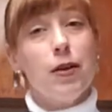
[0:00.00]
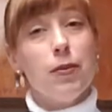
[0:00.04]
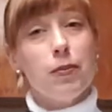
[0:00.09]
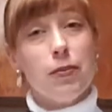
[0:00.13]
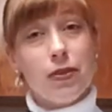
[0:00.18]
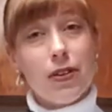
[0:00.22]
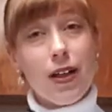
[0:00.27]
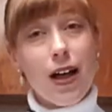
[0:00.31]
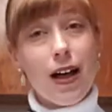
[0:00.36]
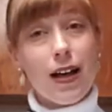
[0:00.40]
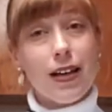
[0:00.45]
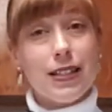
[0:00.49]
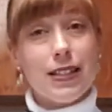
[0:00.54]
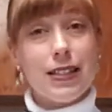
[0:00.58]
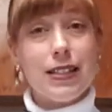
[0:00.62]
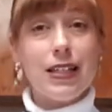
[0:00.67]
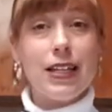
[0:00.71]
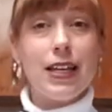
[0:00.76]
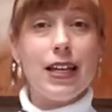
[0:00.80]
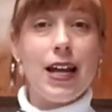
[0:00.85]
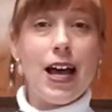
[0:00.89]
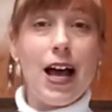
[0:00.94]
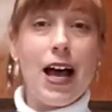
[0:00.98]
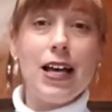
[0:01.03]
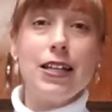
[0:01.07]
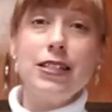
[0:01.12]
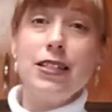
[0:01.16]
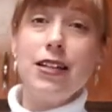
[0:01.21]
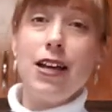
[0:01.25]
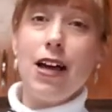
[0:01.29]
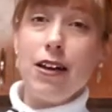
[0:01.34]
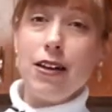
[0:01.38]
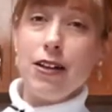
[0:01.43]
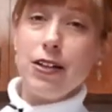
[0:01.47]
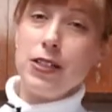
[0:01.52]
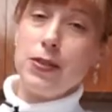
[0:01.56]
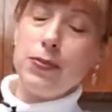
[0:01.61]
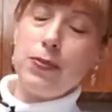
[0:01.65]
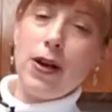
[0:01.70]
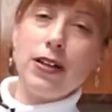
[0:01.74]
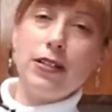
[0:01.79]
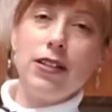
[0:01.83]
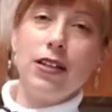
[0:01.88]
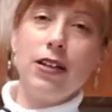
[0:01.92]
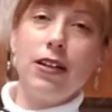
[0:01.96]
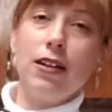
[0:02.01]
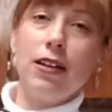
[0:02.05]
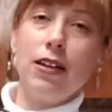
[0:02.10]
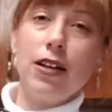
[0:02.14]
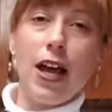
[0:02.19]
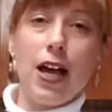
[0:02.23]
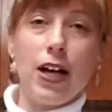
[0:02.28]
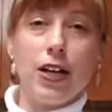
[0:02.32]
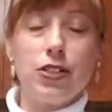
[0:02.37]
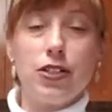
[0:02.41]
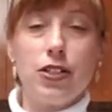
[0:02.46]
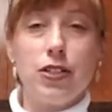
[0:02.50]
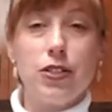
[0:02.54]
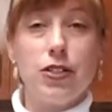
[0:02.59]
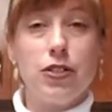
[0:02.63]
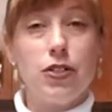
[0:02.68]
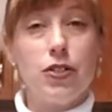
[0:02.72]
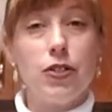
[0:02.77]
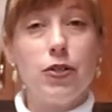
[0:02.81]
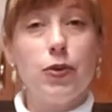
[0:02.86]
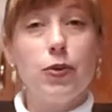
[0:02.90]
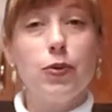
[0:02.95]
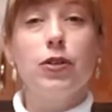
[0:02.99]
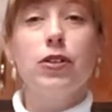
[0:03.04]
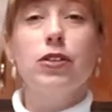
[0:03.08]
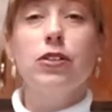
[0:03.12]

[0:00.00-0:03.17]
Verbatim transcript: Plus, it has an unexpected connection to